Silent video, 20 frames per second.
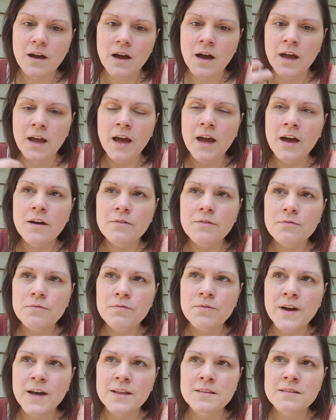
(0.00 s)
I have
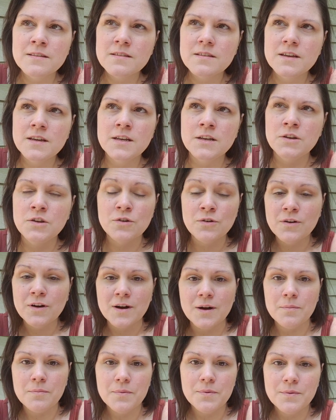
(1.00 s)
friends in
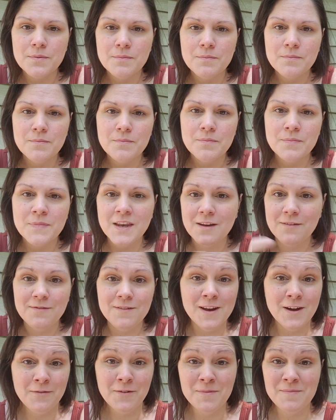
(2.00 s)
Europe that I've
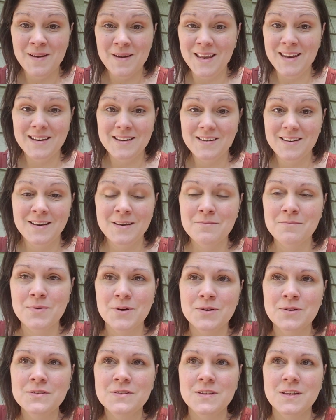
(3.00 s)
never met in
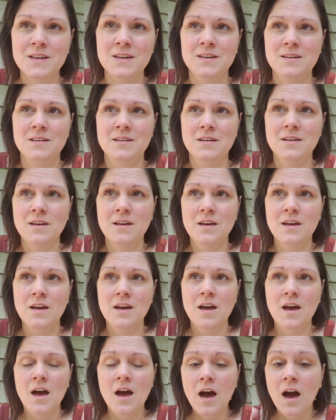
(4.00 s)
person.
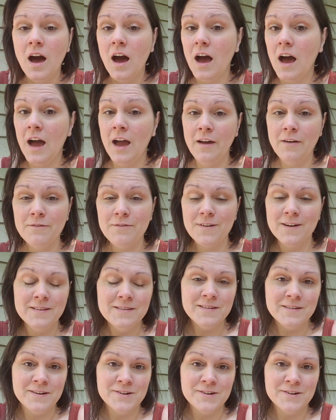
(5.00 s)
I have friends in